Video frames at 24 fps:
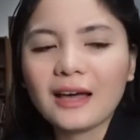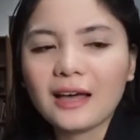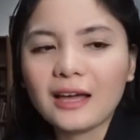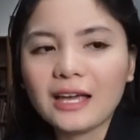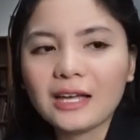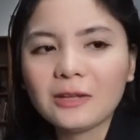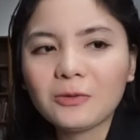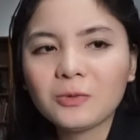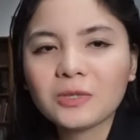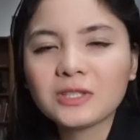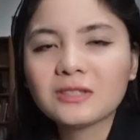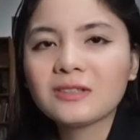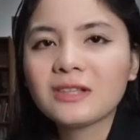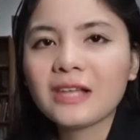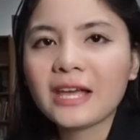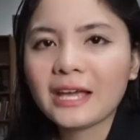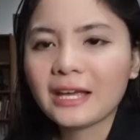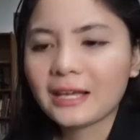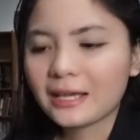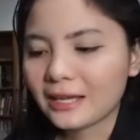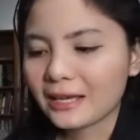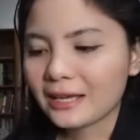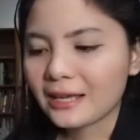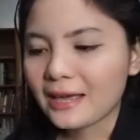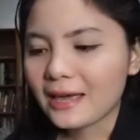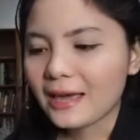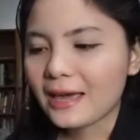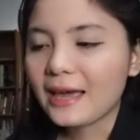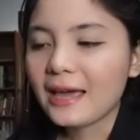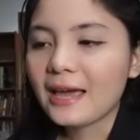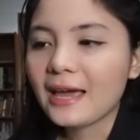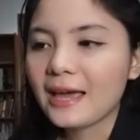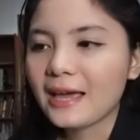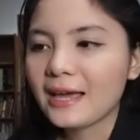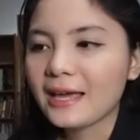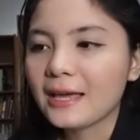it was like
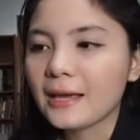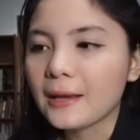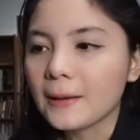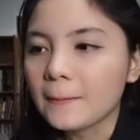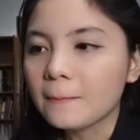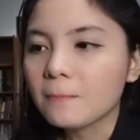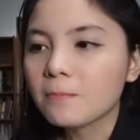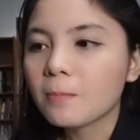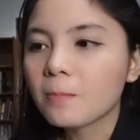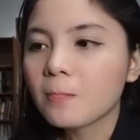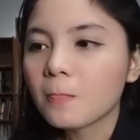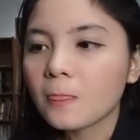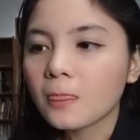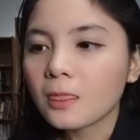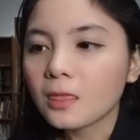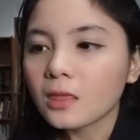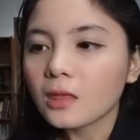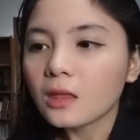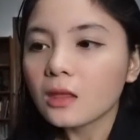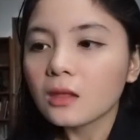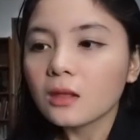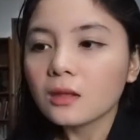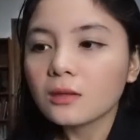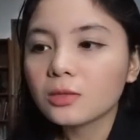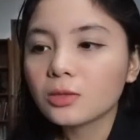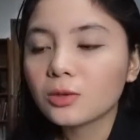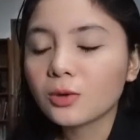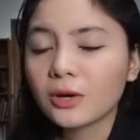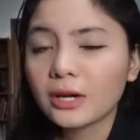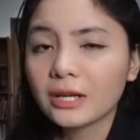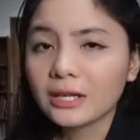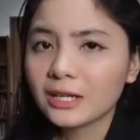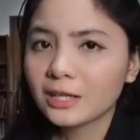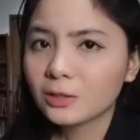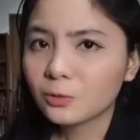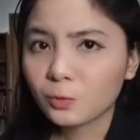a
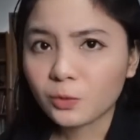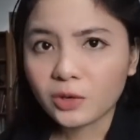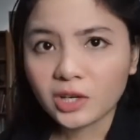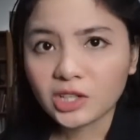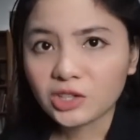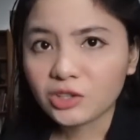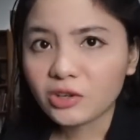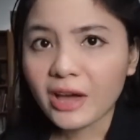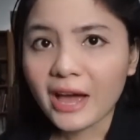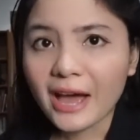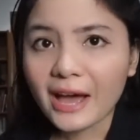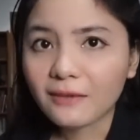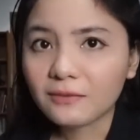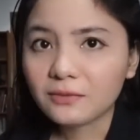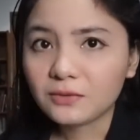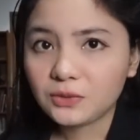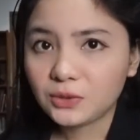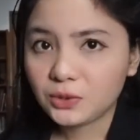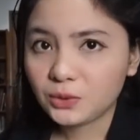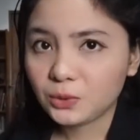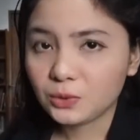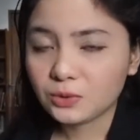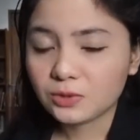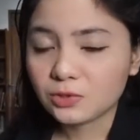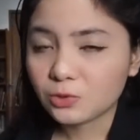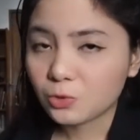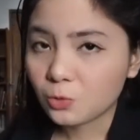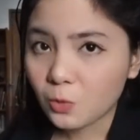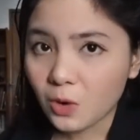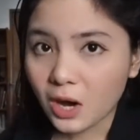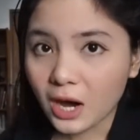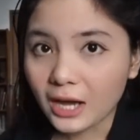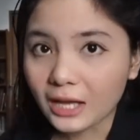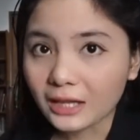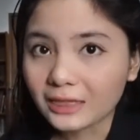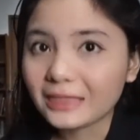toilet where you have to
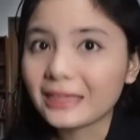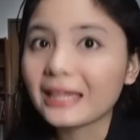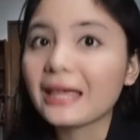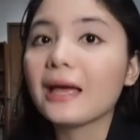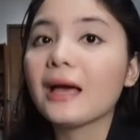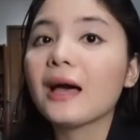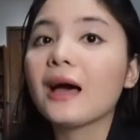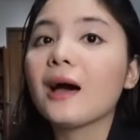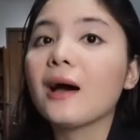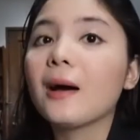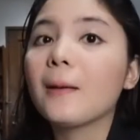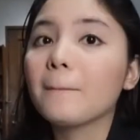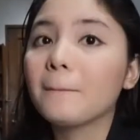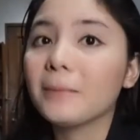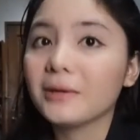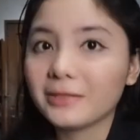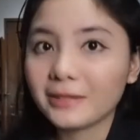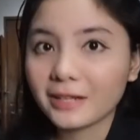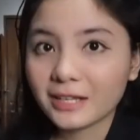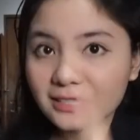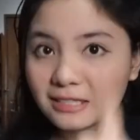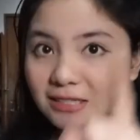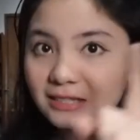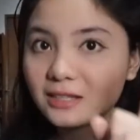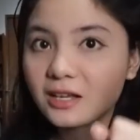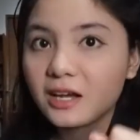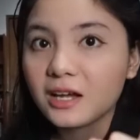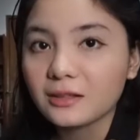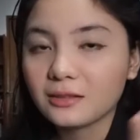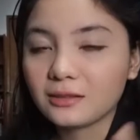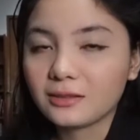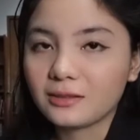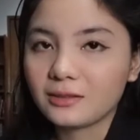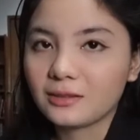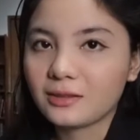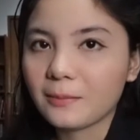squat, but that's not
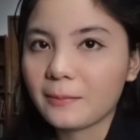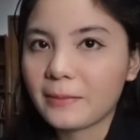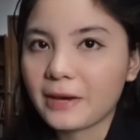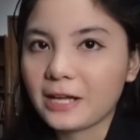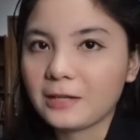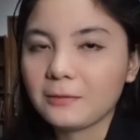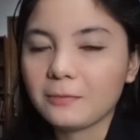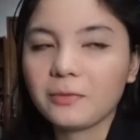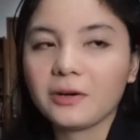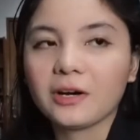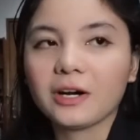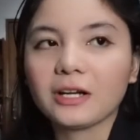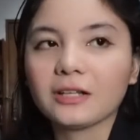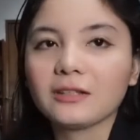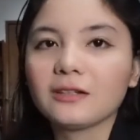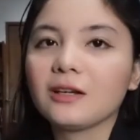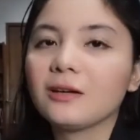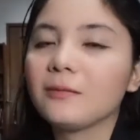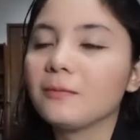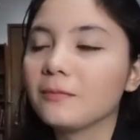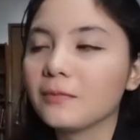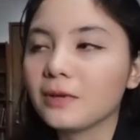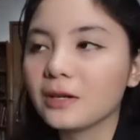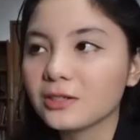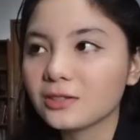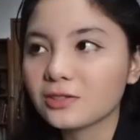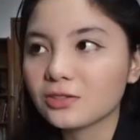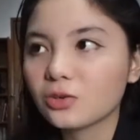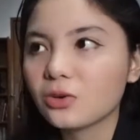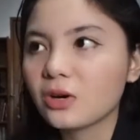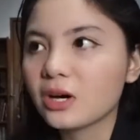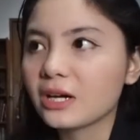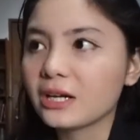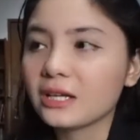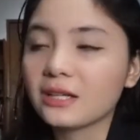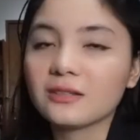the bad part.
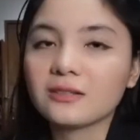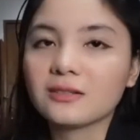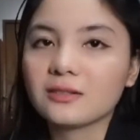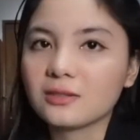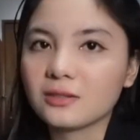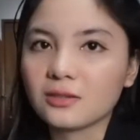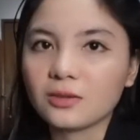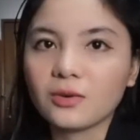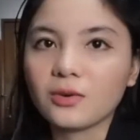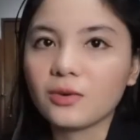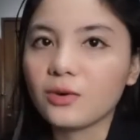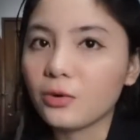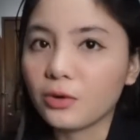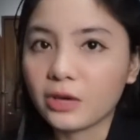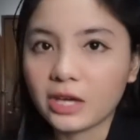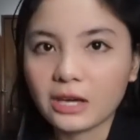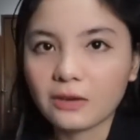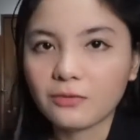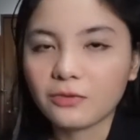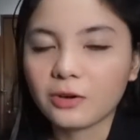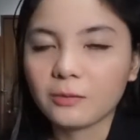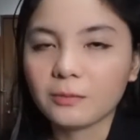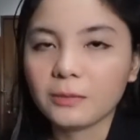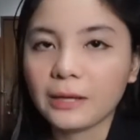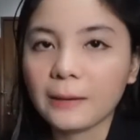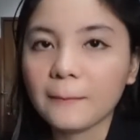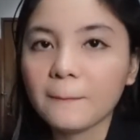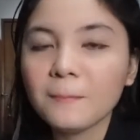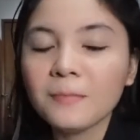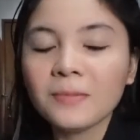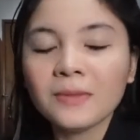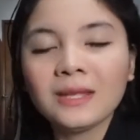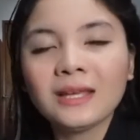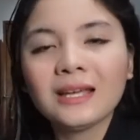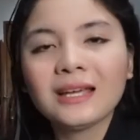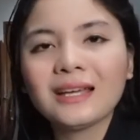Squatting is okay for me.
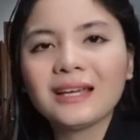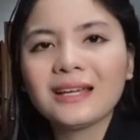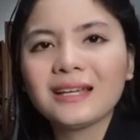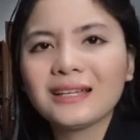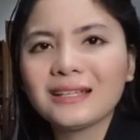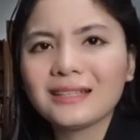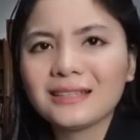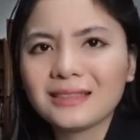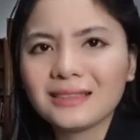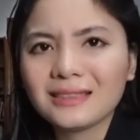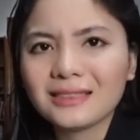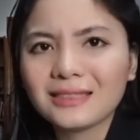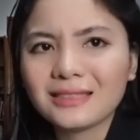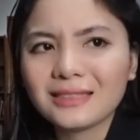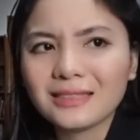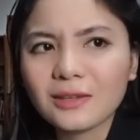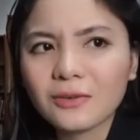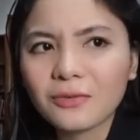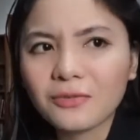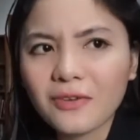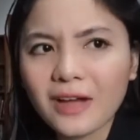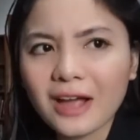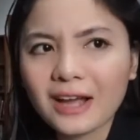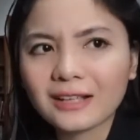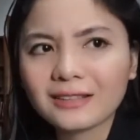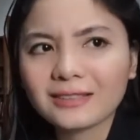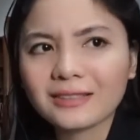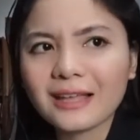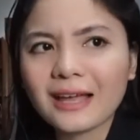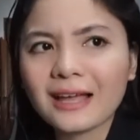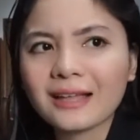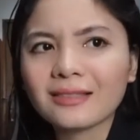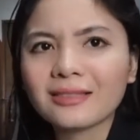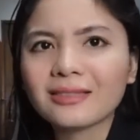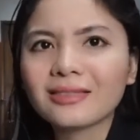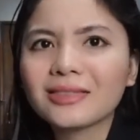The fact
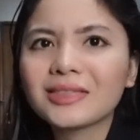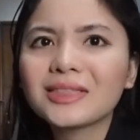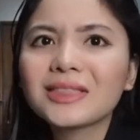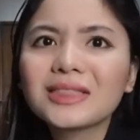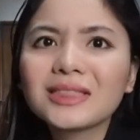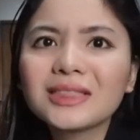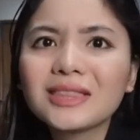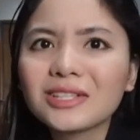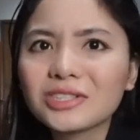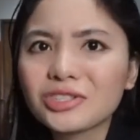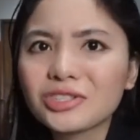that the